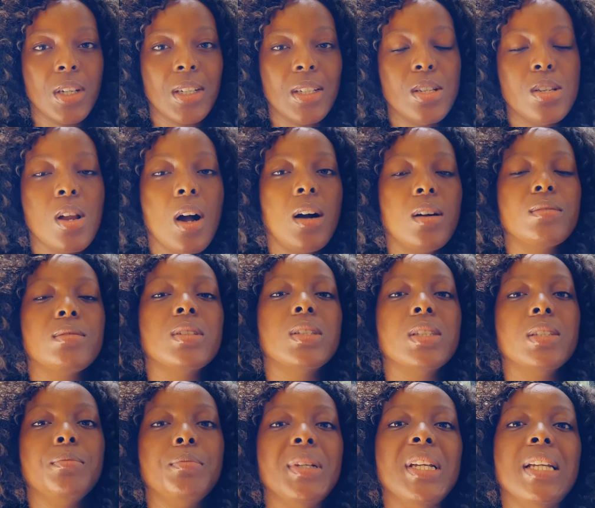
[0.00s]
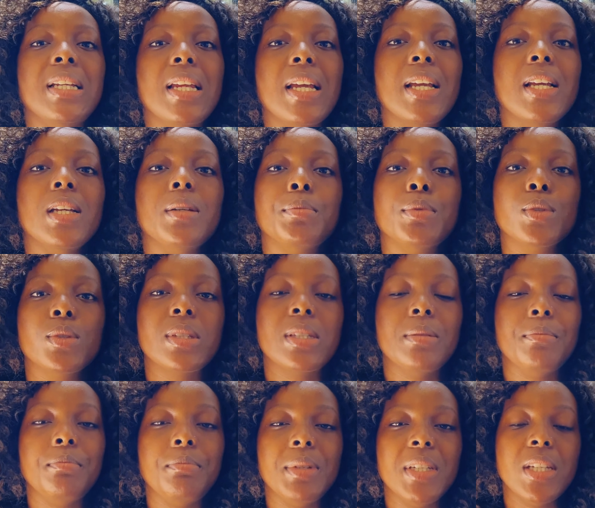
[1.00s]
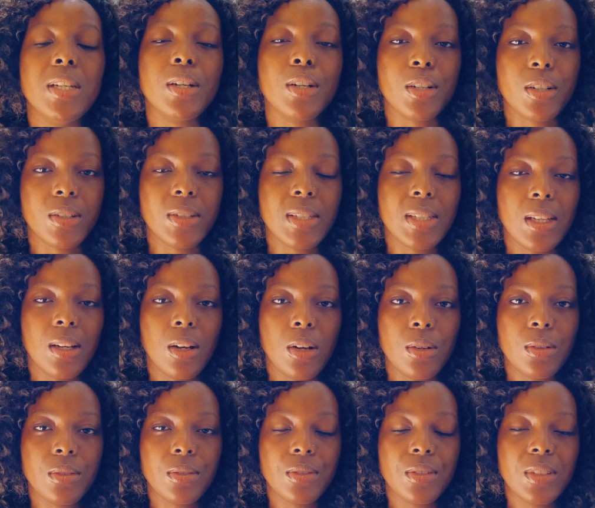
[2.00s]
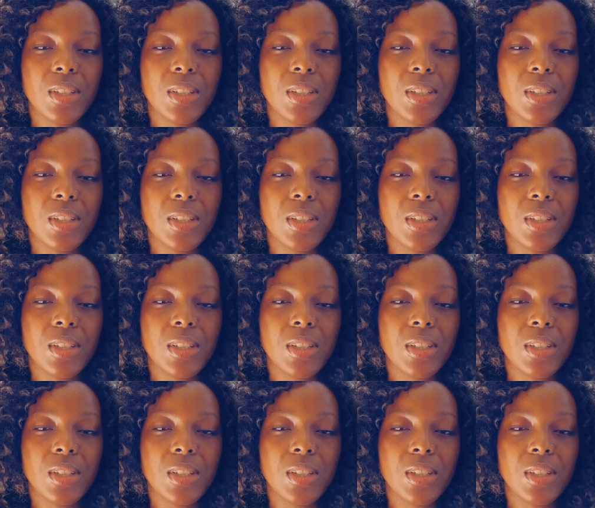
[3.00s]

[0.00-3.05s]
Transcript: not really being able to be herself.